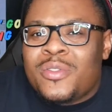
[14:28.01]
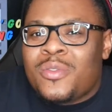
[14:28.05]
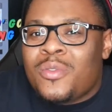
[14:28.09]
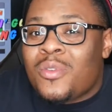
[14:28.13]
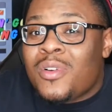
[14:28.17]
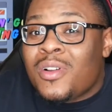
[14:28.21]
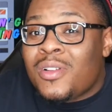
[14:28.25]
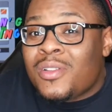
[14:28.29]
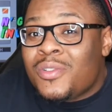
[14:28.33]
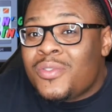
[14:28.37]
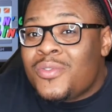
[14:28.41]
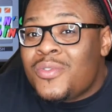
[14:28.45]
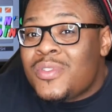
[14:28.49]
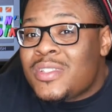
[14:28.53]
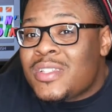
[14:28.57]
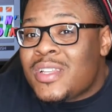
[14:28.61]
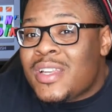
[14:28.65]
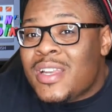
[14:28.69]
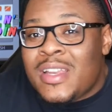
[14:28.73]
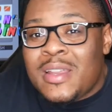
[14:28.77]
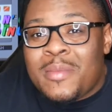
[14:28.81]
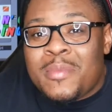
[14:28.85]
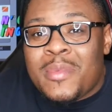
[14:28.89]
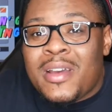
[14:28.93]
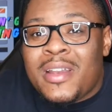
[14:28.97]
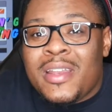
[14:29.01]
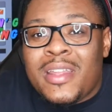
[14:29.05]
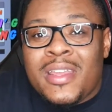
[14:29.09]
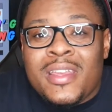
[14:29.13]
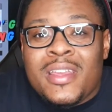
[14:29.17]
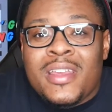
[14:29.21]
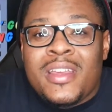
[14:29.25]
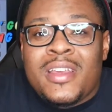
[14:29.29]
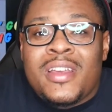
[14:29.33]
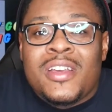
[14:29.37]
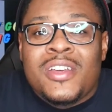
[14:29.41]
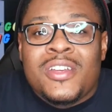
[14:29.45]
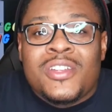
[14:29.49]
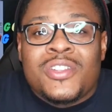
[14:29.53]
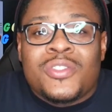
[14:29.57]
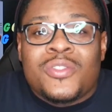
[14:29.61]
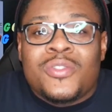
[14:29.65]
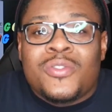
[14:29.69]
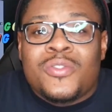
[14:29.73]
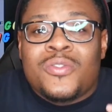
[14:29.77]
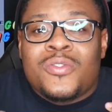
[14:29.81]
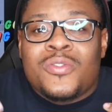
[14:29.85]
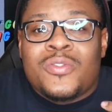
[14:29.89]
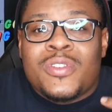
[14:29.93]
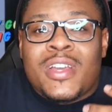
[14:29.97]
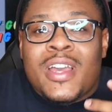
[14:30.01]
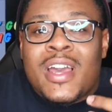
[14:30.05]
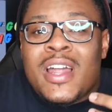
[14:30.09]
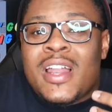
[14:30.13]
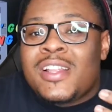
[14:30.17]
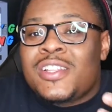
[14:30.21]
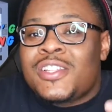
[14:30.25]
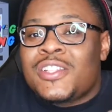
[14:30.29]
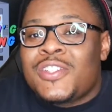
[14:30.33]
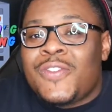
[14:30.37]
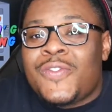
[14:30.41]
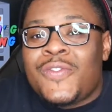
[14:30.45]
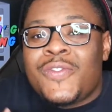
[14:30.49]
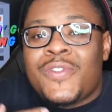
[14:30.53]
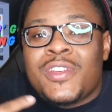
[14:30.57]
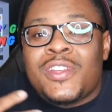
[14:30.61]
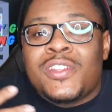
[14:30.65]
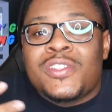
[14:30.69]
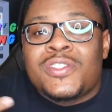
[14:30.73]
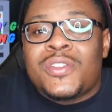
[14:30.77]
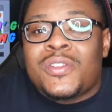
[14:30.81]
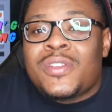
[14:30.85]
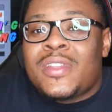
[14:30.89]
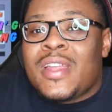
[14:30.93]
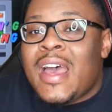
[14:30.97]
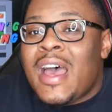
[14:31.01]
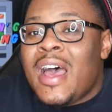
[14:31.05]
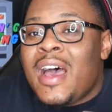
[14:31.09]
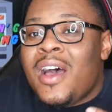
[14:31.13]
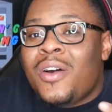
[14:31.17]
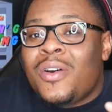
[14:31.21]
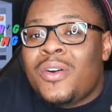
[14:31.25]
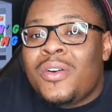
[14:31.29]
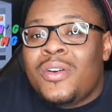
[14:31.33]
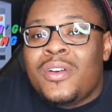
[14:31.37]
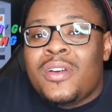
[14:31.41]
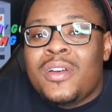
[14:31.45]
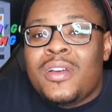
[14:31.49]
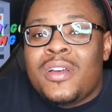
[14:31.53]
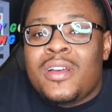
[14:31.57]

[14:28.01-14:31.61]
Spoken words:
We weren't losing any money, so it kind of just fizzled out.